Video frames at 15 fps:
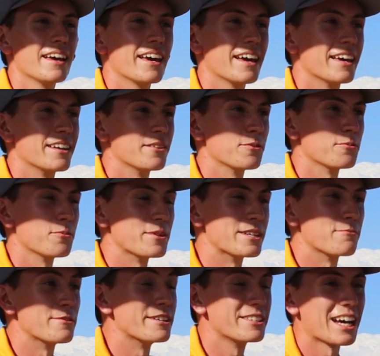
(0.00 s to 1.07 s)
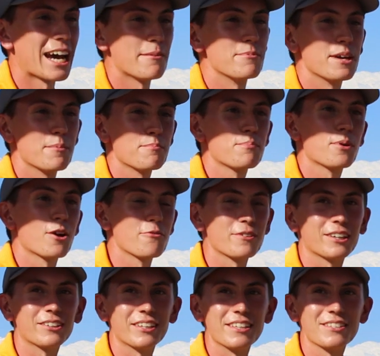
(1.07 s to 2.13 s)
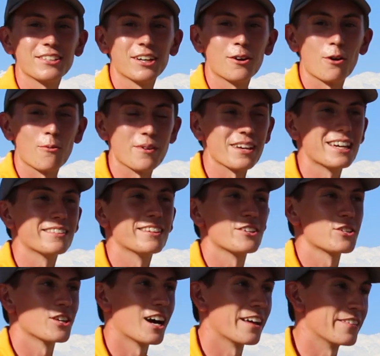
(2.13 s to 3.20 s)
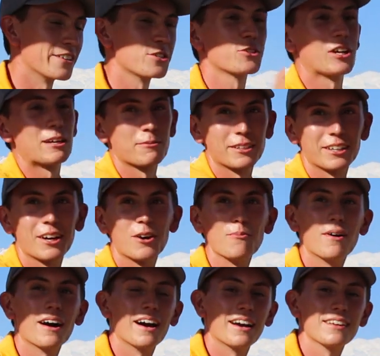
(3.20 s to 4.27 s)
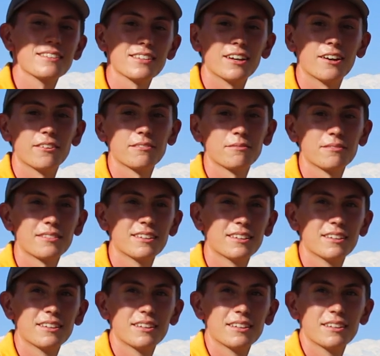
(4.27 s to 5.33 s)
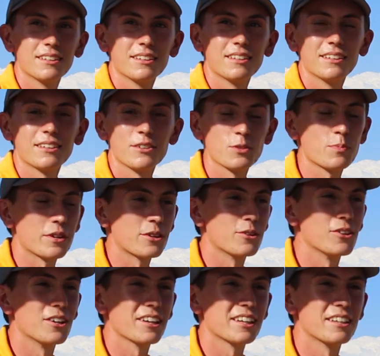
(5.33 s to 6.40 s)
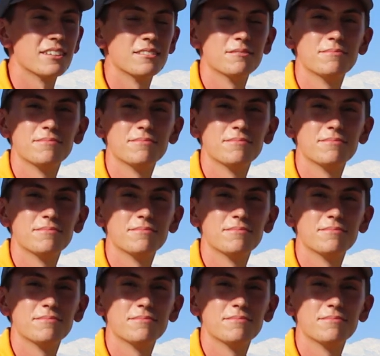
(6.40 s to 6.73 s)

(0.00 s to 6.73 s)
and we timed it perfectly, so when we hit the shot the train would go by, so it was pretty cool looking.